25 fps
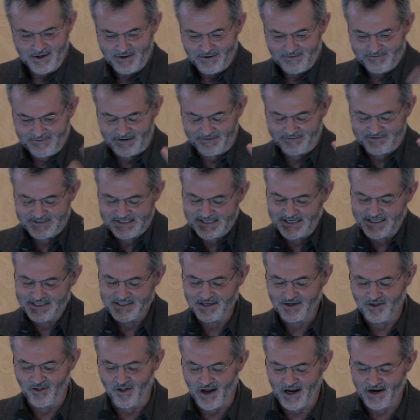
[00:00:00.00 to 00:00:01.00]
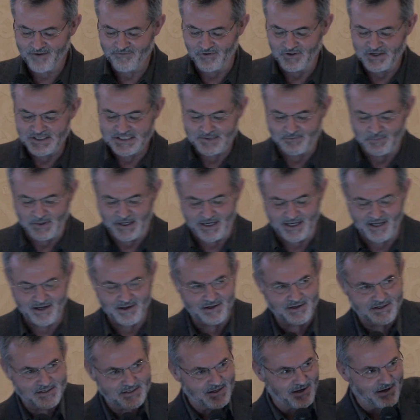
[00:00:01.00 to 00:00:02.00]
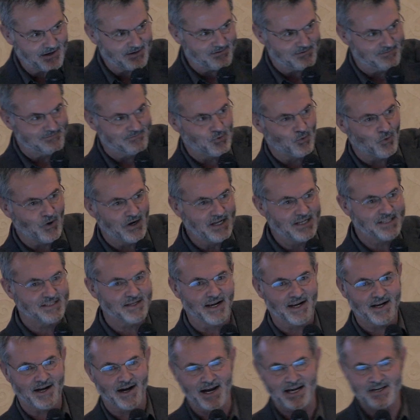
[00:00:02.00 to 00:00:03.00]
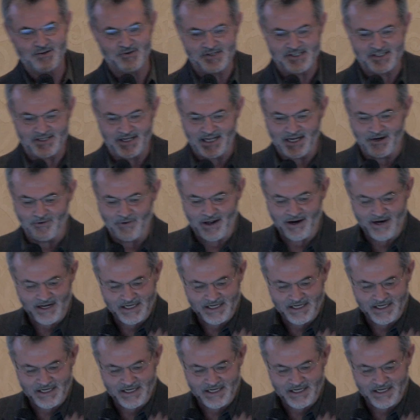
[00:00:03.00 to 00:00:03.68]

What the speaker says: at 6 o'clock for this meeting, and there's like 20 psychiatrists sitting around.